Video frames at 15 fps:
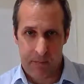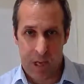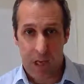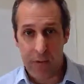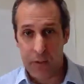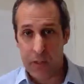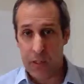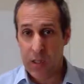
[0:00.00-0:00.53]

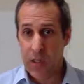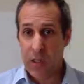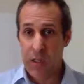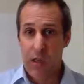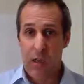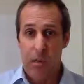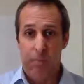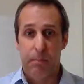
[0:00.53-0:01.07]
Others,
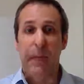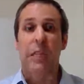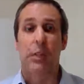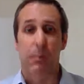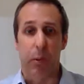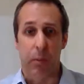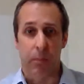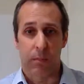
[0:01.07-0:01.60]

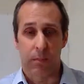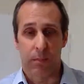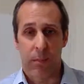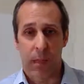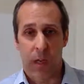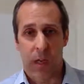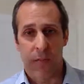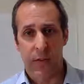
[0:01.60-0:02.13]
baseball.
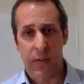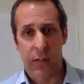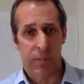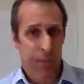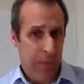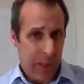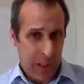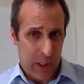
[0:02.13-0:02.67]
Others,
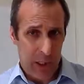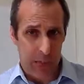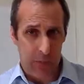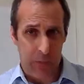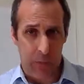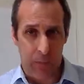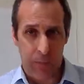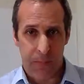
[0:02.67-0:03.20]

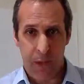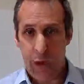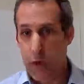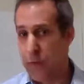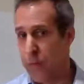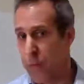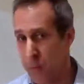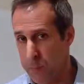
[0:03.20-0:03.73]
basketball.
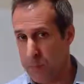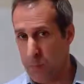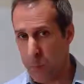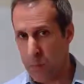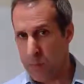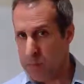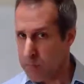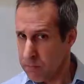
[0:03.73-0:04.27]

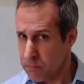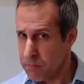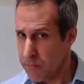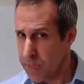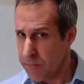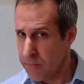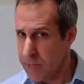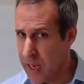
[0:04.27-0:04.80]
Football. And
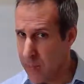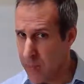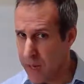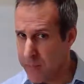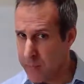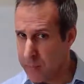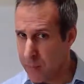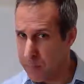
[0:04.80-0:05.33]
even there we
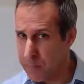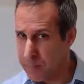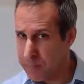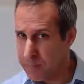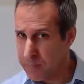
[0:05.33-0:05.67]
have a problem.